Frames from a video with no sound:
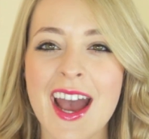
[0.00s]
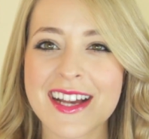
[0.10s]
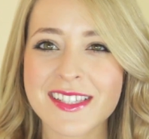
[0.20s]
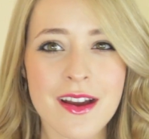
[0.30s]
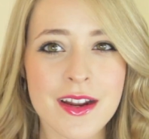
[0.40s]

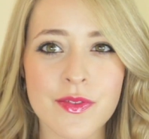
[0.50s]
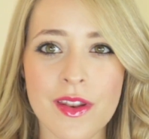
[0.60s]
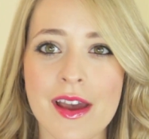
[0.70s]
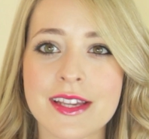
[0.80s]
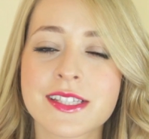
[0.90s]
As a kind of
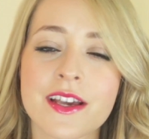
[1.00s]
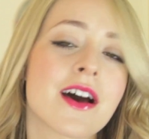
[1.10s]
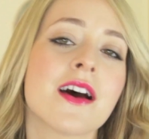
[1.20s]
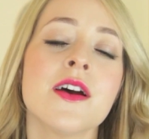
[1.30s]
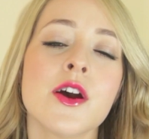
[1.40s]

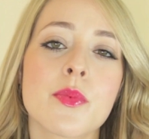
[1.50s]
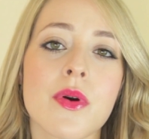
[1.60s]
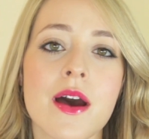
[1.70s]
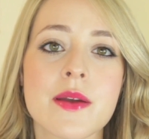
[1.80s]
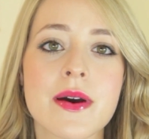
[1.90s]
lighter
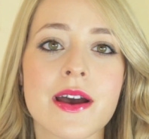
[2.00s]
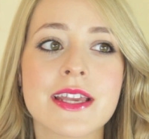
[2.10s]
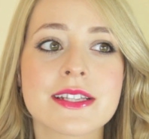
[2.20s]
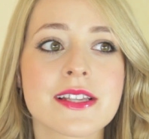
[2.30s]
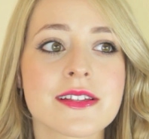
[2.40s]
primer,
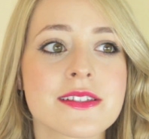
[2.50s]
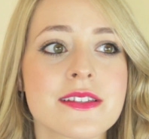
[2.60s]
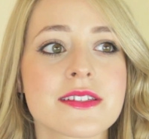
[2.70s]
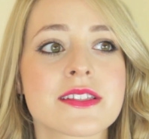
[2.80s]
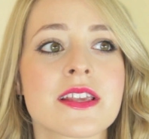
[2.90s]
it
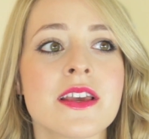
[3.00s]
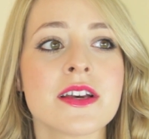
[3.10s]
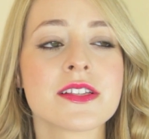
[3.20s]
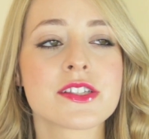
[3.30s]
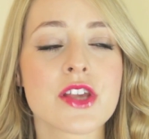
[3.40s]
doesn't
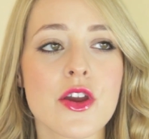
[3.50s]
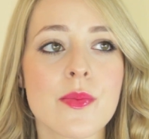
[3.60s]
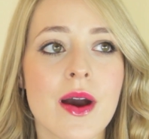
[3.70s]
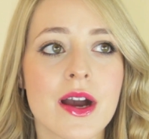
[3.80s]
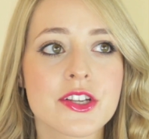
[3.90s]
so
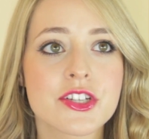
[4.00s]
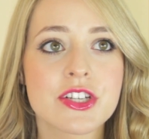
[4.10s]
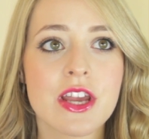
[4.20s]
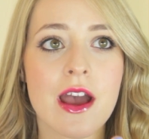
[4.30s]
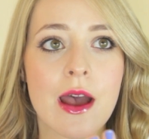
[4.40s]

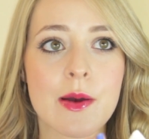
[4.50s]
much